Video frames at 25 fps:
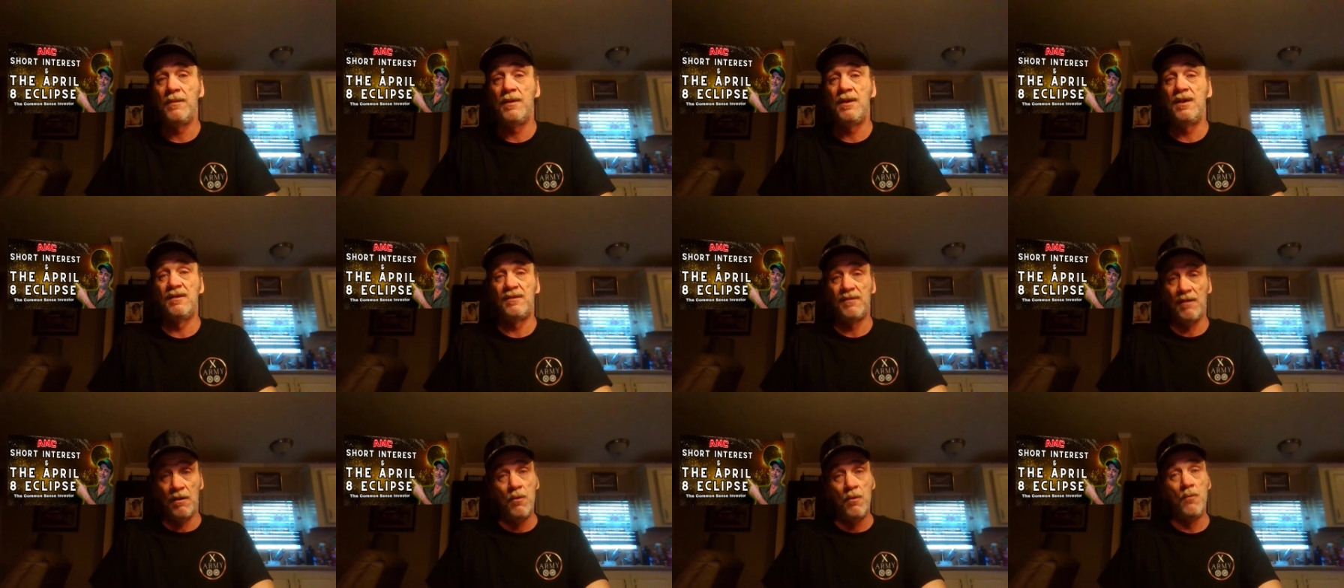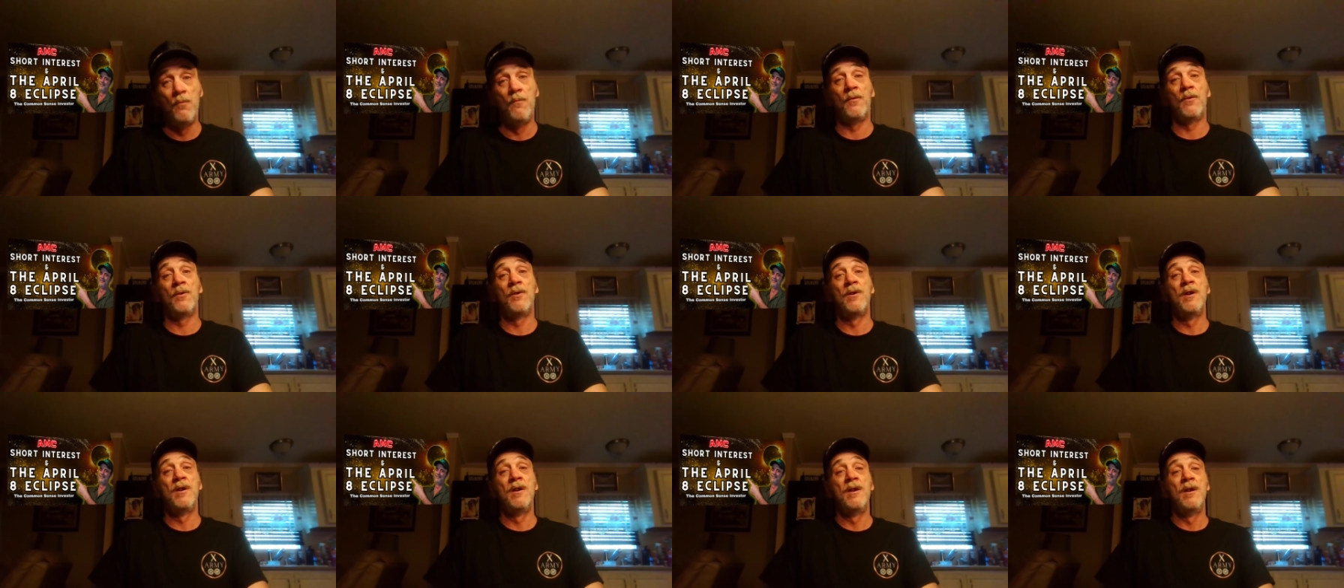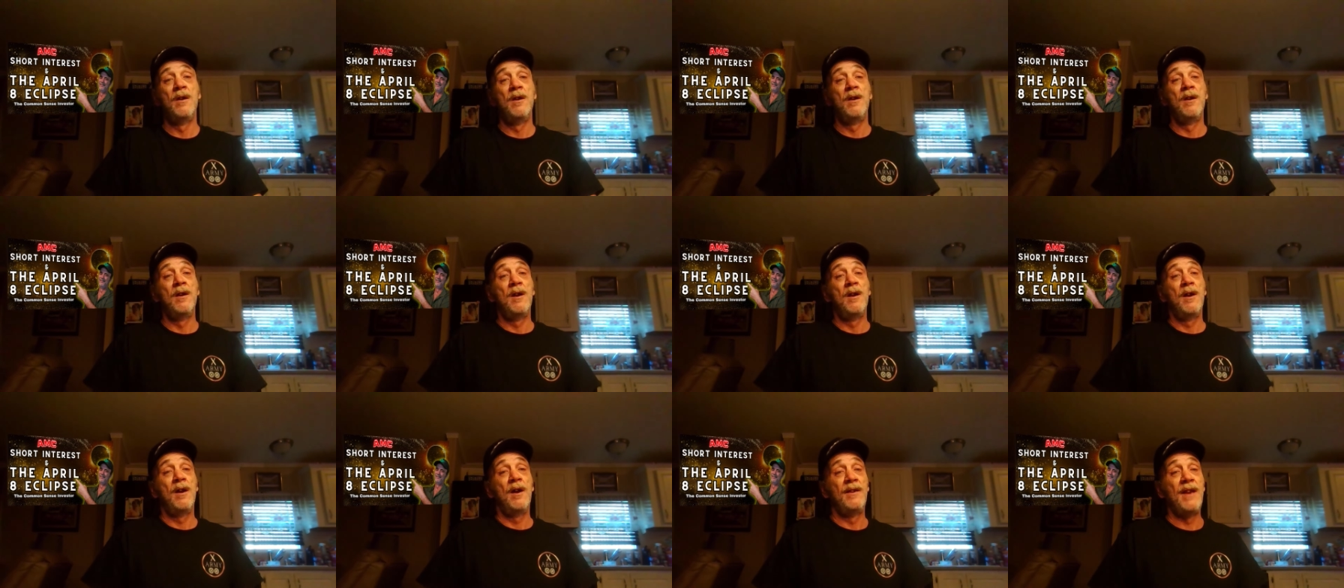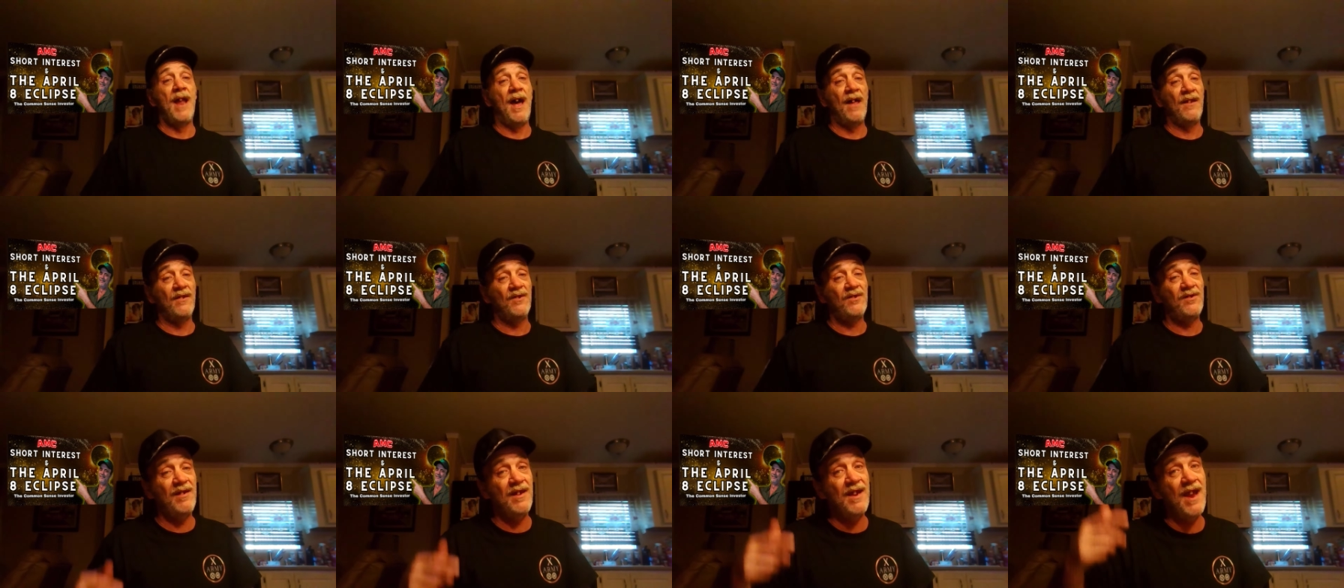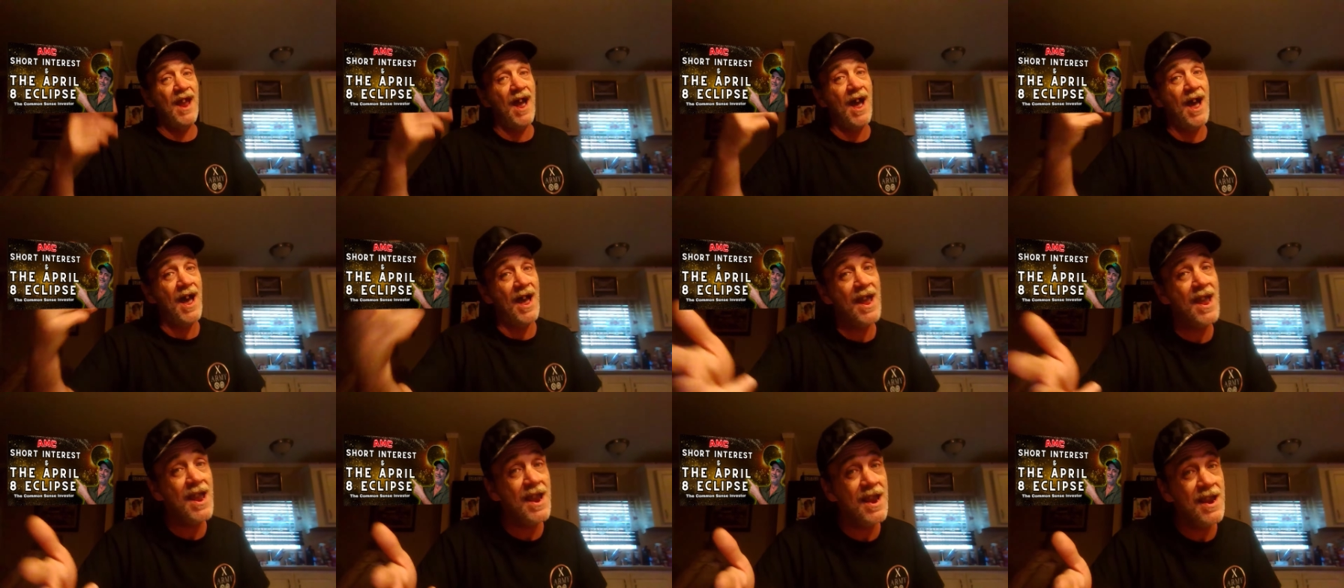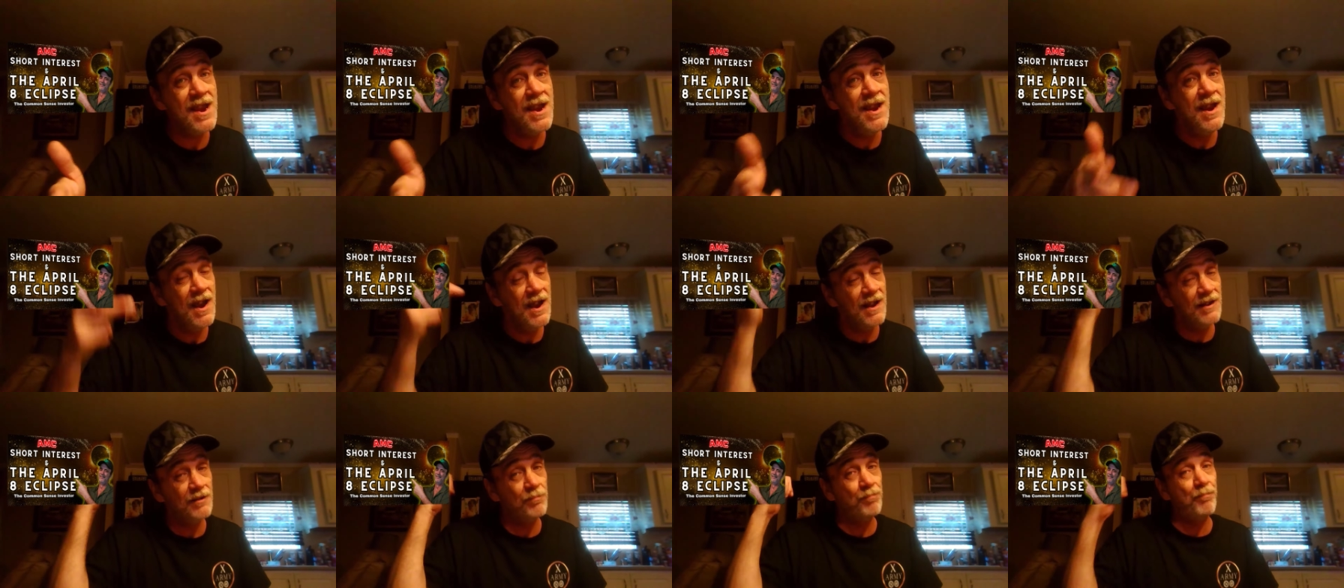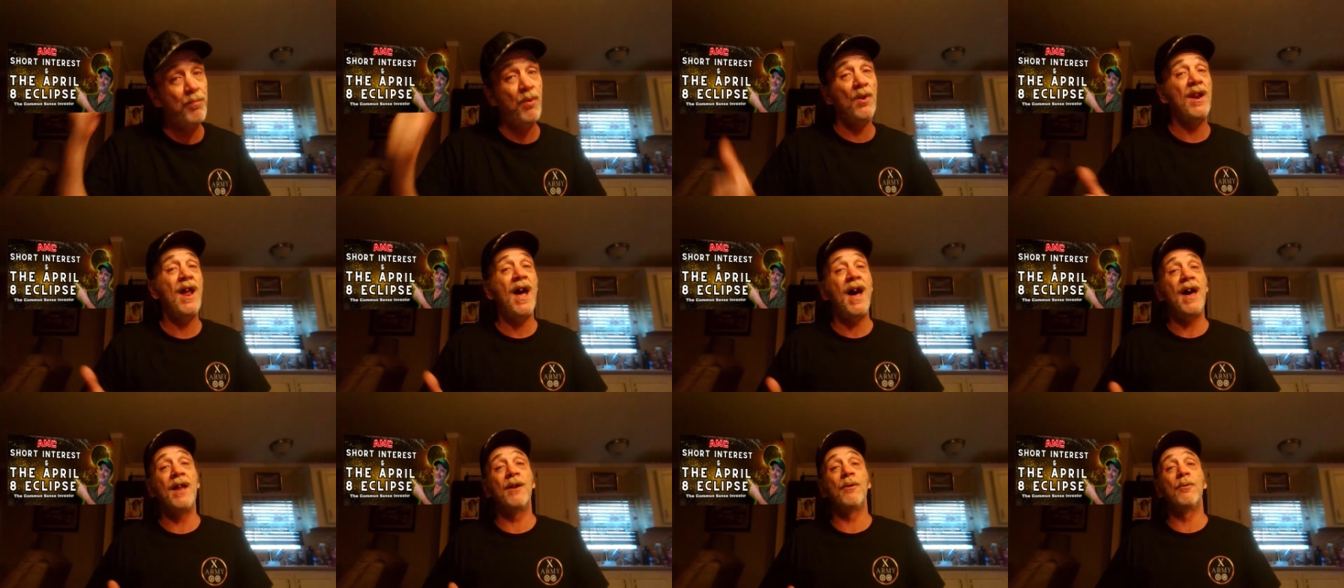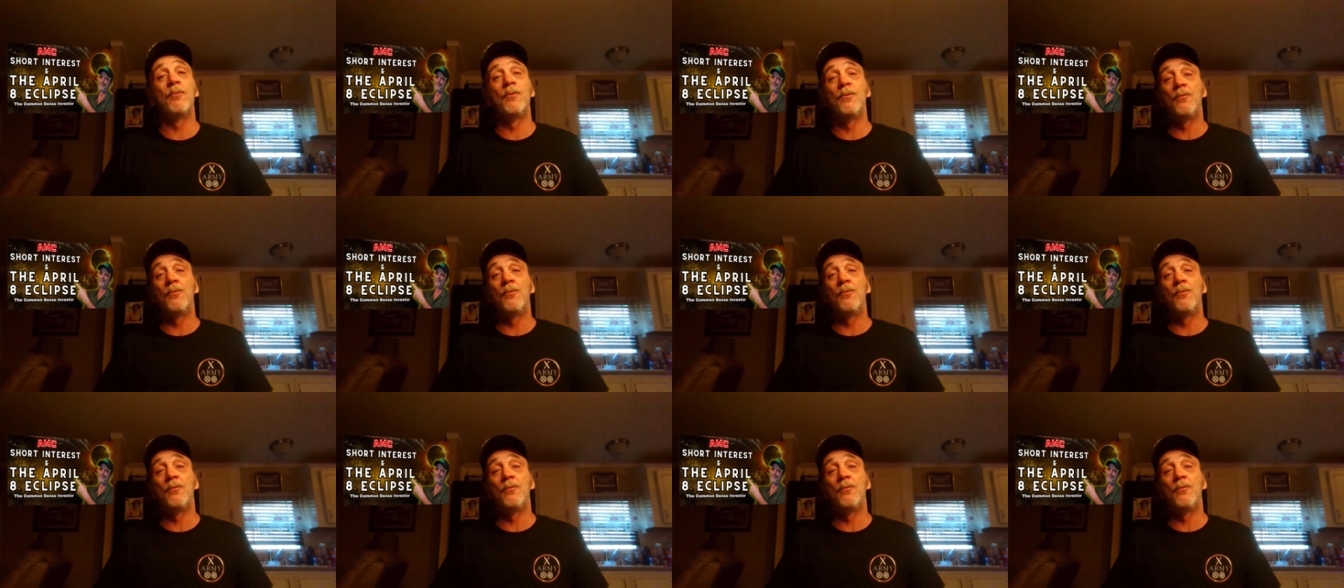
It's over. Now, the C I A has put out